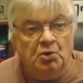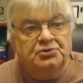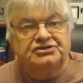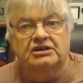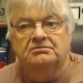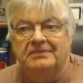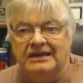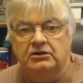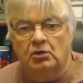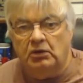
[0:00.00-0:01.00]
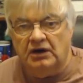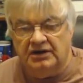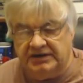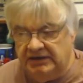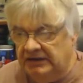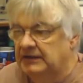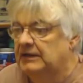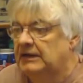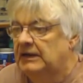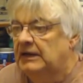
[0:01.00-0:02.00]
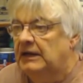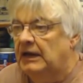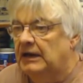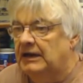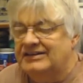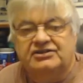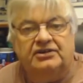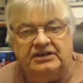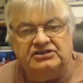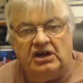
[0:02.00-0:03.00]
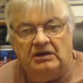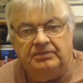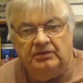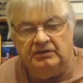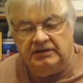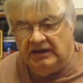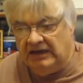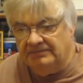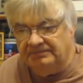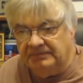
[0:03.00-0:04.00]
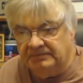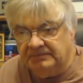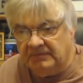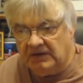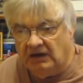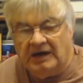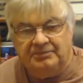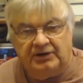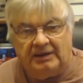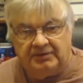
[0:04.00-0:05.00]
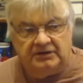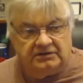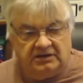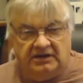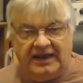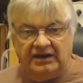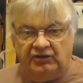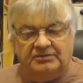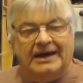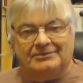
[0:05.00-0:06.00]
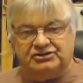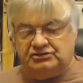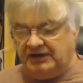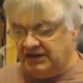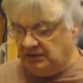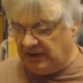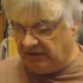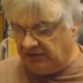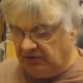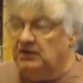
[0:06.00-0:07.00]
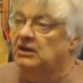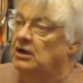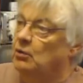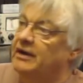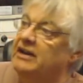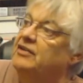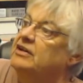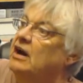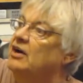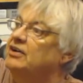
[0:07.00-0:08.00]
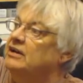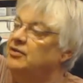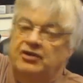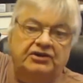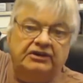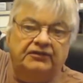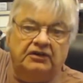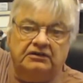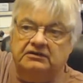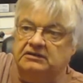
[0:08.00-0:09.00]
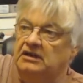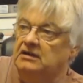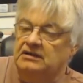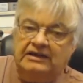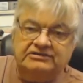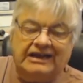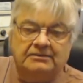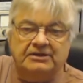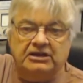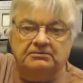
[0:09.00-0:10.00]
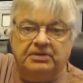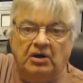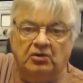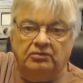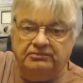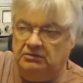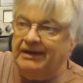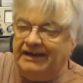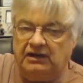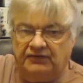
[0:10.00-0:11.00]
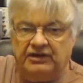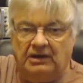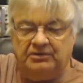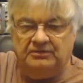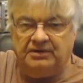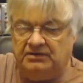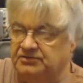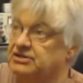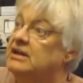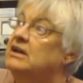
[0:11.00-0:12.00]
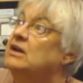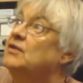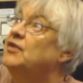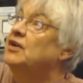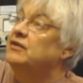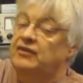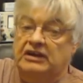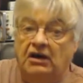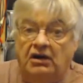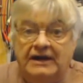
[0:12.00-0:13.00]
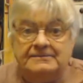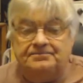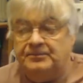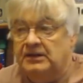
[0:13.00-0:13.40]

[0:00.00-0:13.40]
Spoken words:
Also metalwork. Here's a good example. I put up an aerial, my amateur radio aerial. One end of the garden had a 30-foot as aluminium pole, well, made out of a couple of poles, 30 feet high,